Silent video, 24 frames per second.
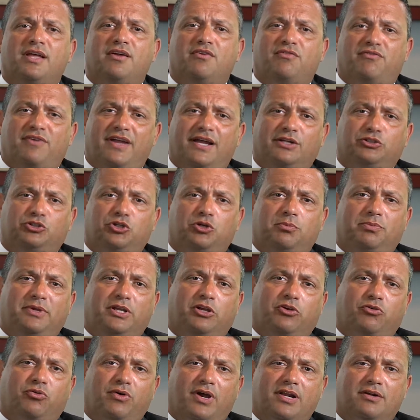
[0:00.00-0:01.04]
found you to be
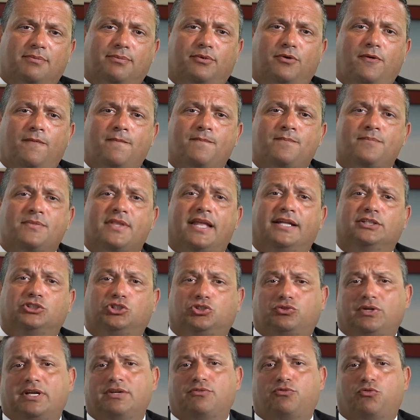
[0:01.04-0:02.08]
credible and
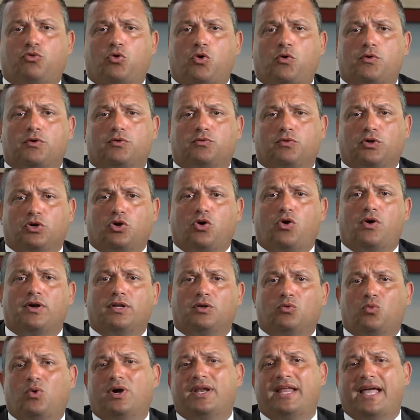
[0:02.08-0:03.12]
straightforward
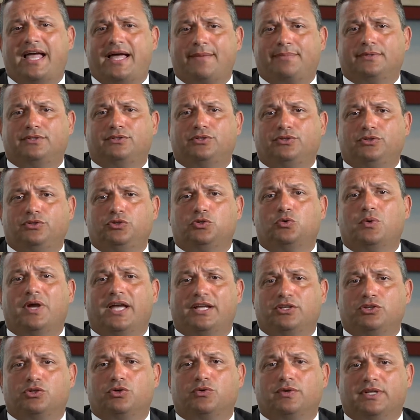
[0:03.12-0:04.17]
regarding what happened to you
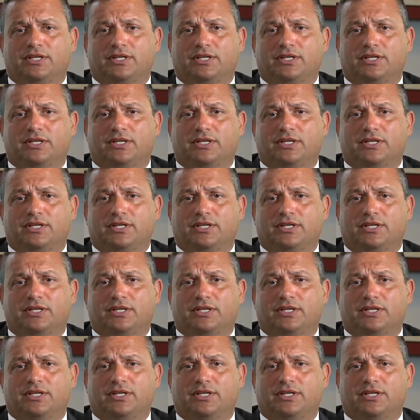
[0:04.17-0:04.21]
and your